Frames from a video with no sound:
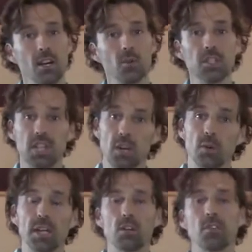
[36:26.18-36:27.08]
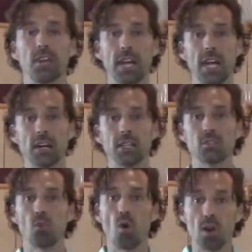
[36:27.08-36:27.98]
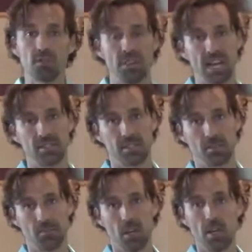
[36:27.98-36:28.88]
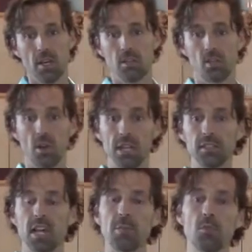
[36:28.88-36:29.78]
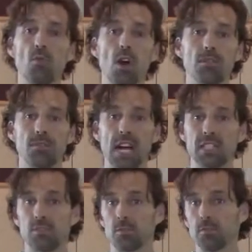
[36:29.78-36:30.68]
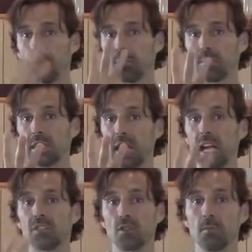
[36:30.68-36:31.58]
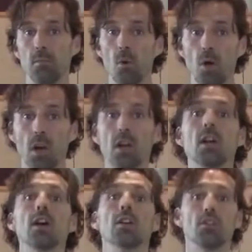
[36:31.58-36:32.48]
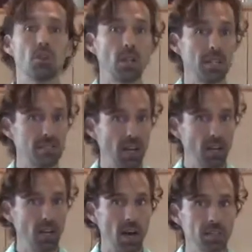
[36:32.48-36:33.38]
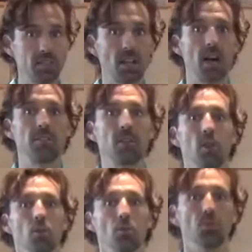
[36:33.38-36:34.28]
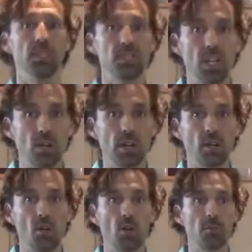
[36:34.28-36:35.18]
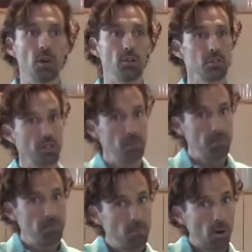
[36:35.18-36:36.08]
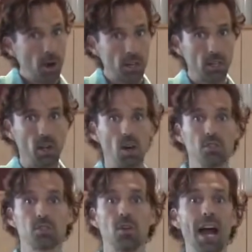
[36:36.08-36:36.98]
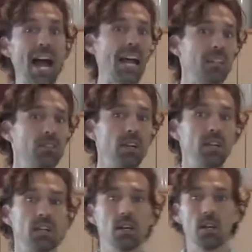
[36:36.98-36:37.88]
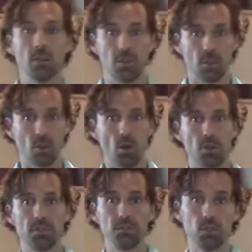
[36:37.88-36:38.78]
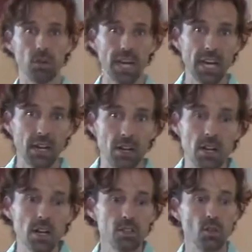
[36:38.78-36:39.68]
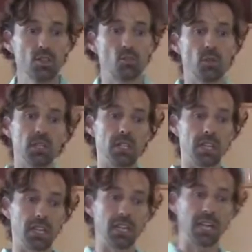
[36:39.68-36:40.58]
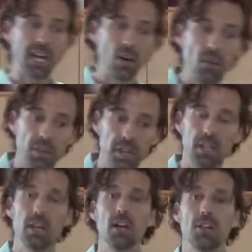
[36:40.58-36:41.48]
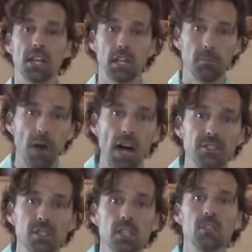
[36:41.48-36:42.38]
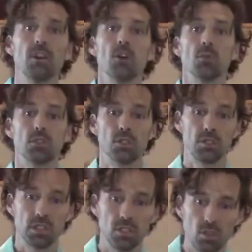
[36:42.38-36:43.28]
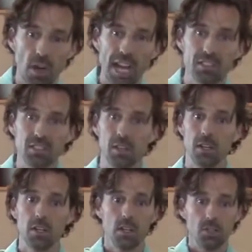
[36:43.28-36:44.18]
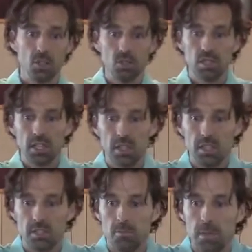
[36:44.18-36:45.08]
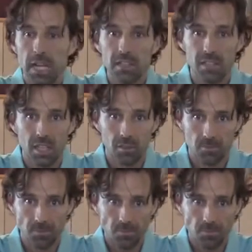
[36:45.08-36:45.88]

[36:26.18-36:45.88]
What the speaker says: regenerator of the hair is water fasting. So anytime you water fast for 3 days or more, you cleanse out a lot of stuff, regenerate hormones that are going to also activate the growth of new hair. So it's really getting healthy, thinking positive, reducing stress, using these amazing